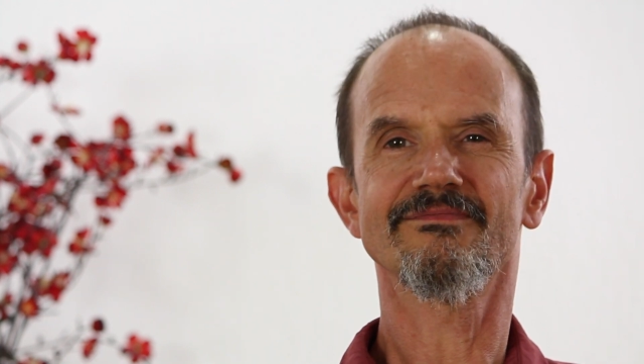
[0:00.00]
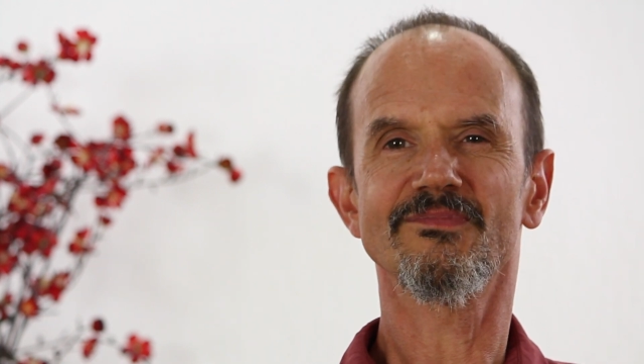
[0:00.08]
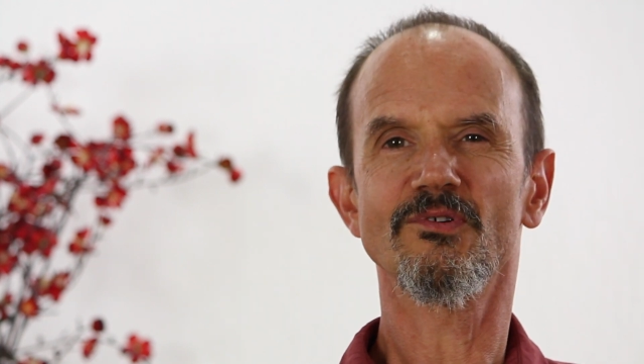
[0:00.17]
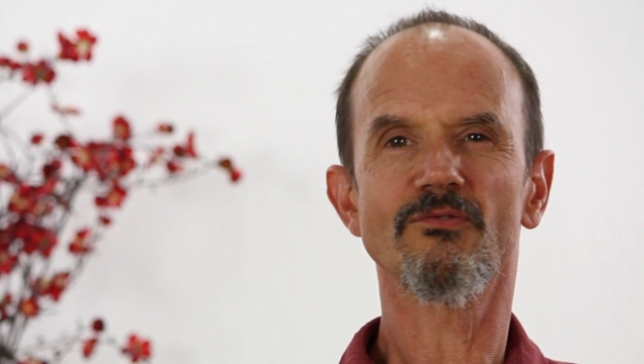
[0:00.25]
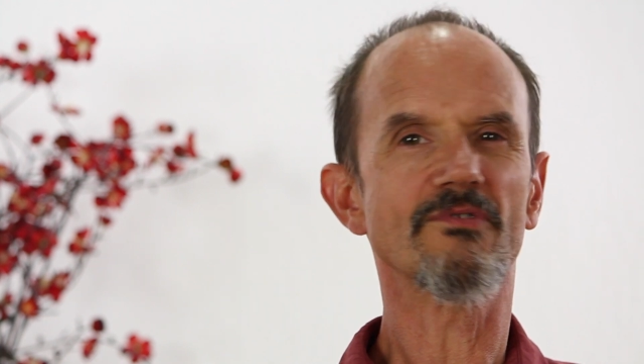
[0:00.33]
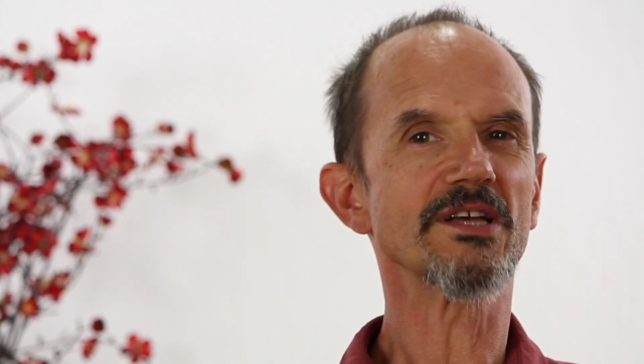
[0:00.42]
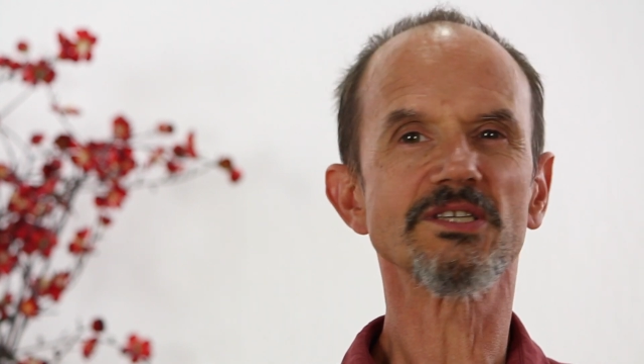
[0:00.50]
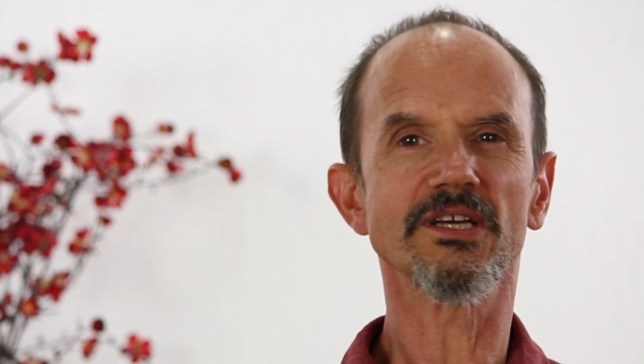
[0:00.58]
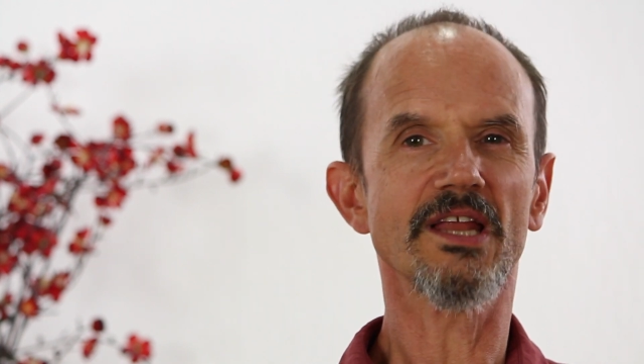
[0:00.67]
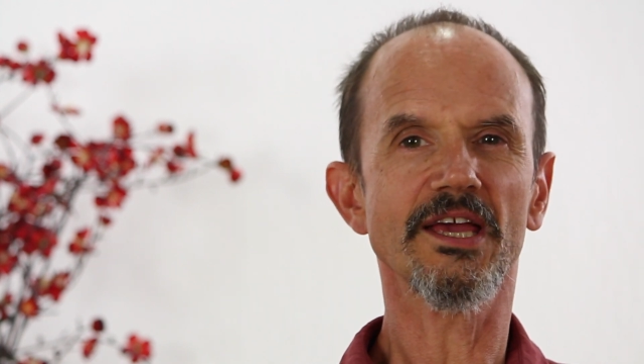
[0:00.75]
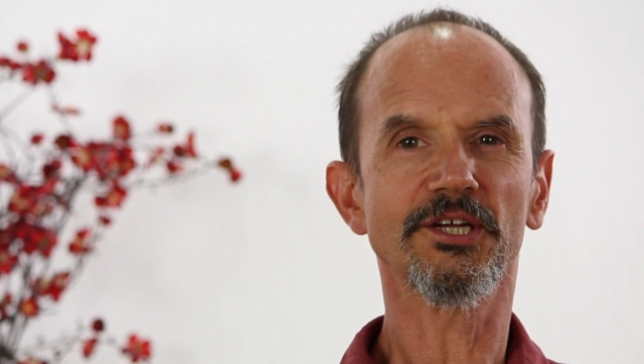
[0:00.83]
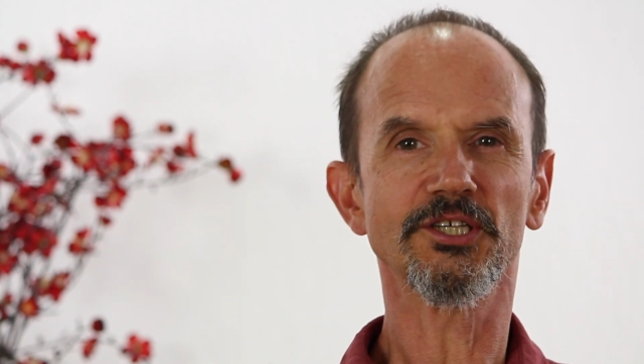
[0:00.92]
or
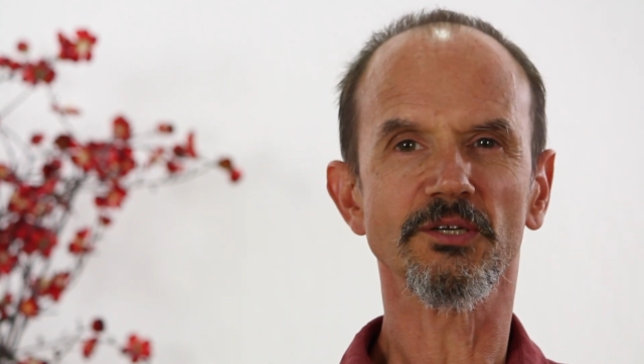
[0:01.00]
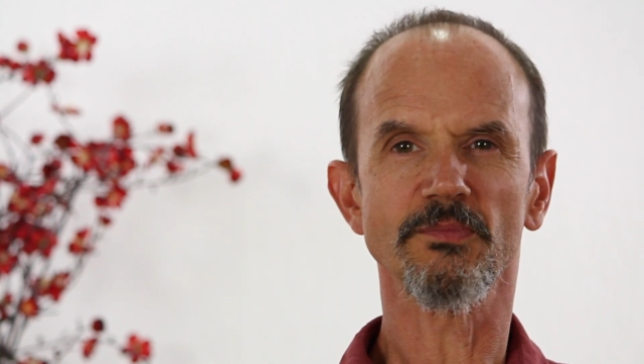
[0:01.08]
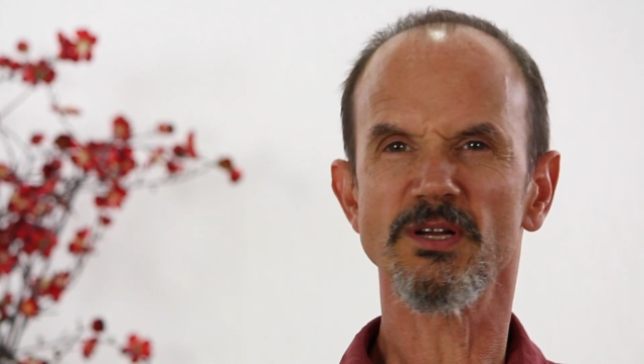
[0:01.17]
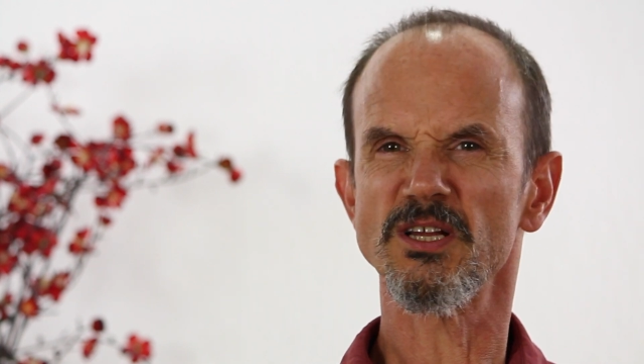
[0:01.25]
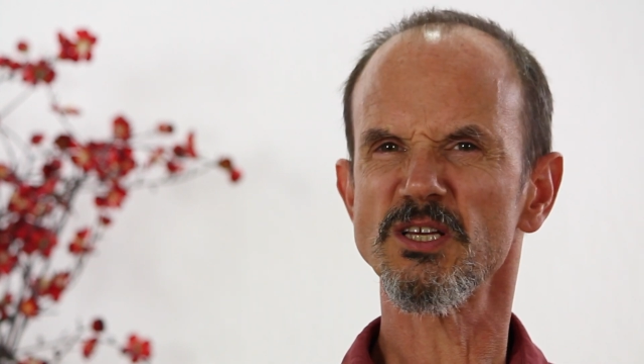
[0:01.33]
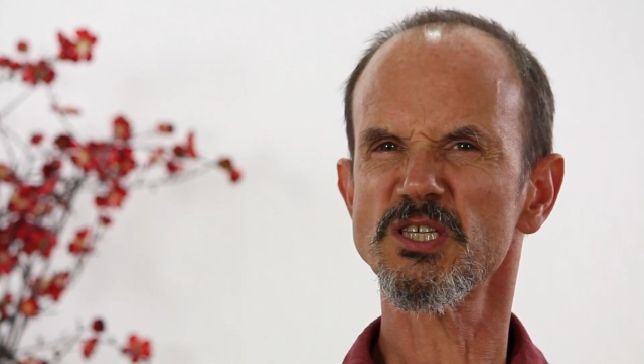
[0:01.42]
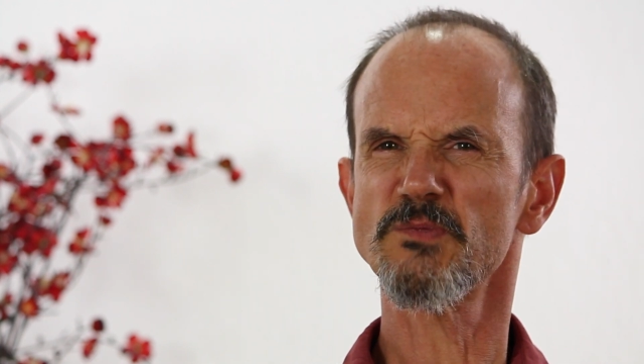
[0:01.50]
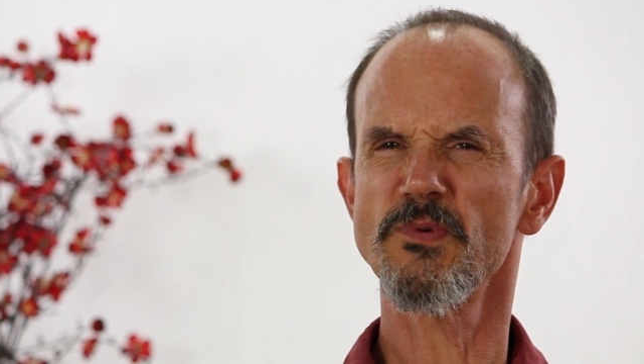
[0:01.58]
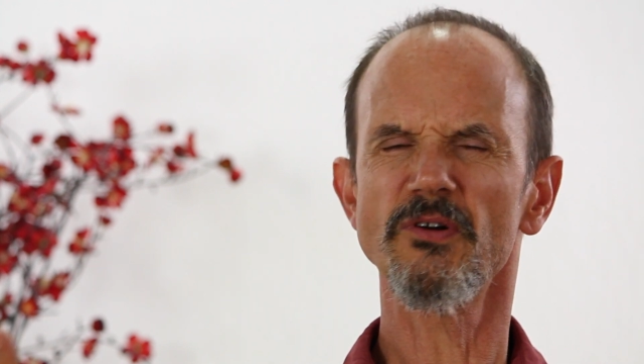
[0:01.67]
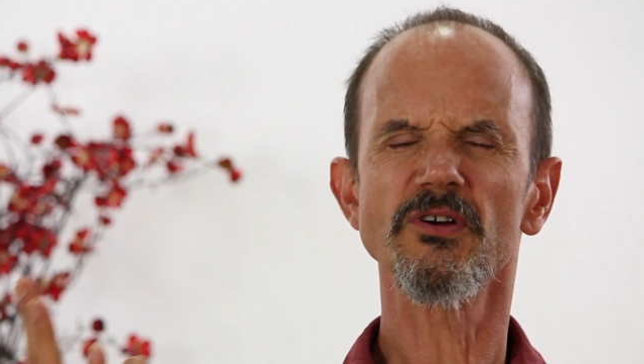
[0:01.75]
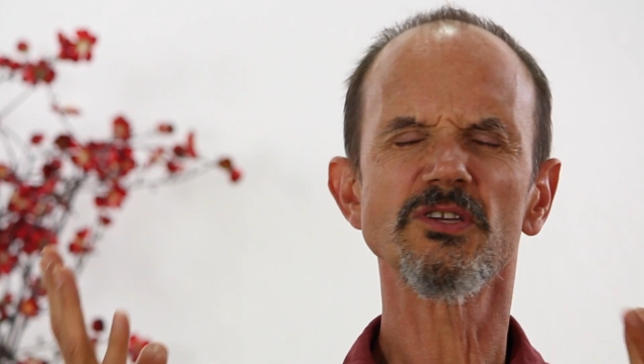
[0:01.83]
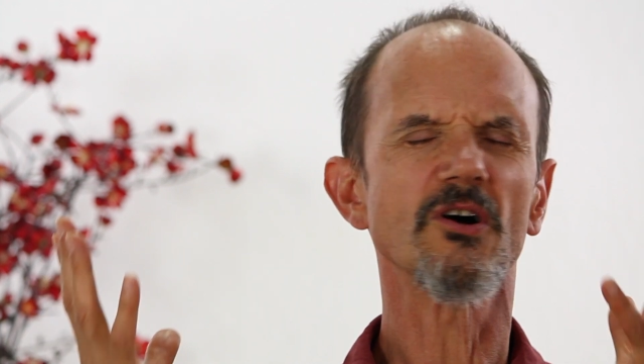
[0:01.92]
resignation, but in a
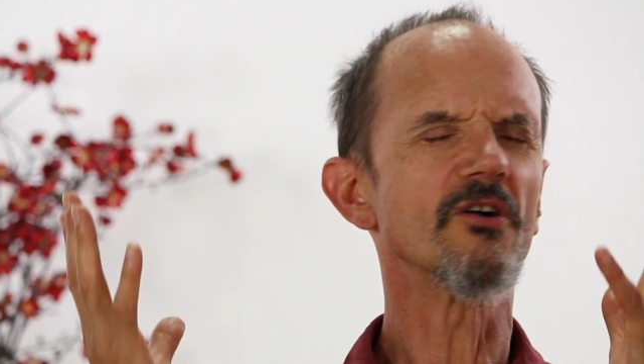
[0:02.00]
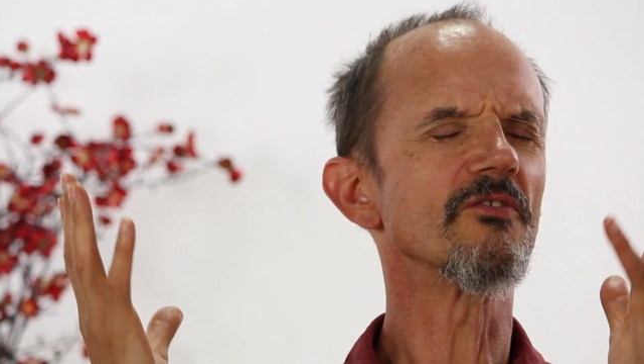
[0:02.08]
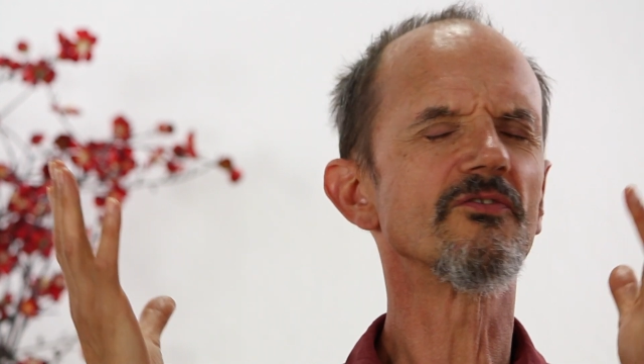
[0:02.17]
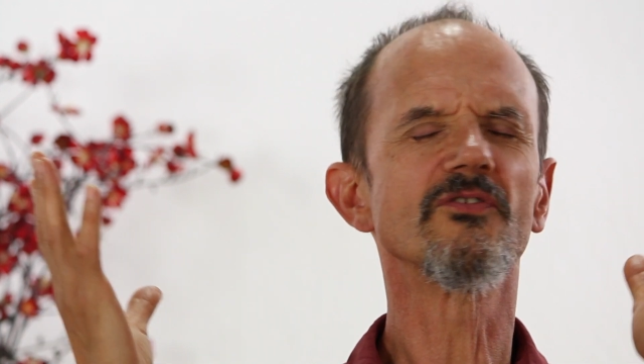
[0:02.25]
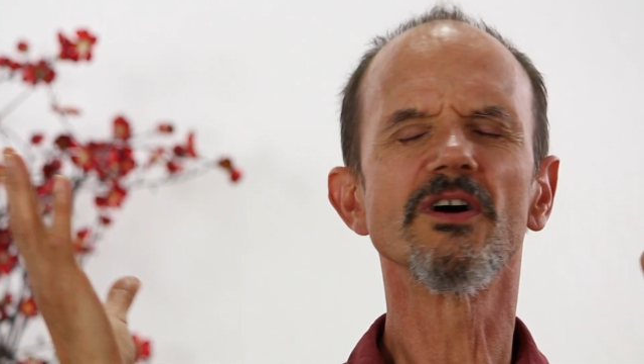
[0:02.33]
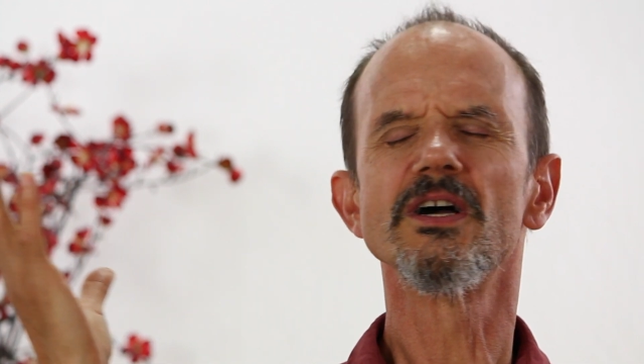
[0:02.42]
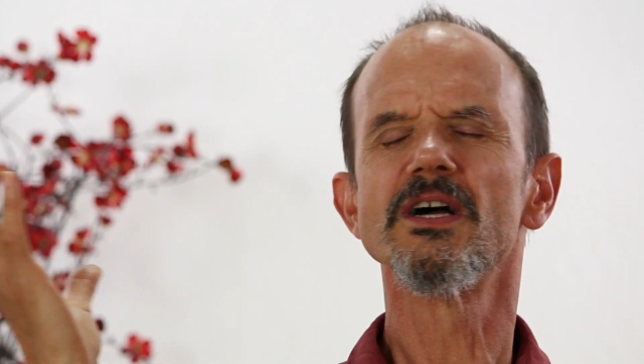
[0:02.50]
spirit of